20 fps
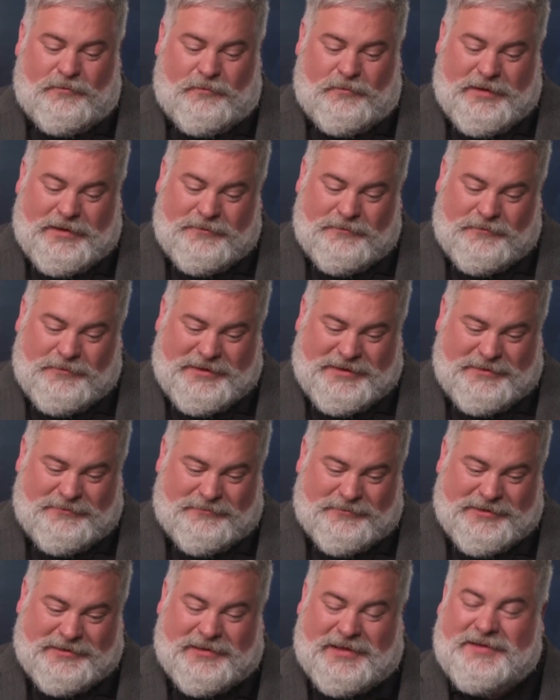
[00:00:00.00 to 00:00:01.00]
When we
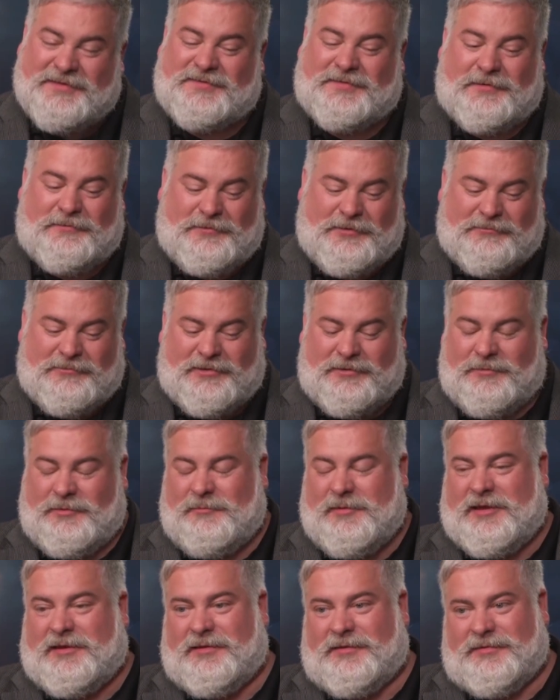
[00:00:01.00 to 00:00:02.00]
realized that we were going to be
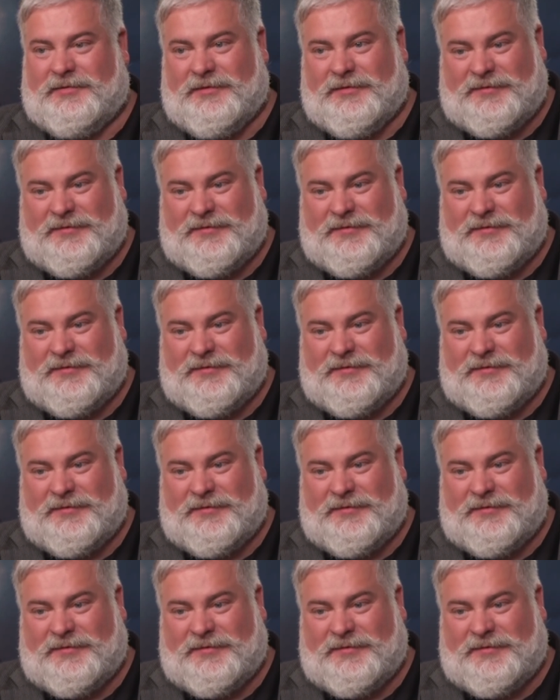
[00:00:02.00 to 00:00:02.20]
making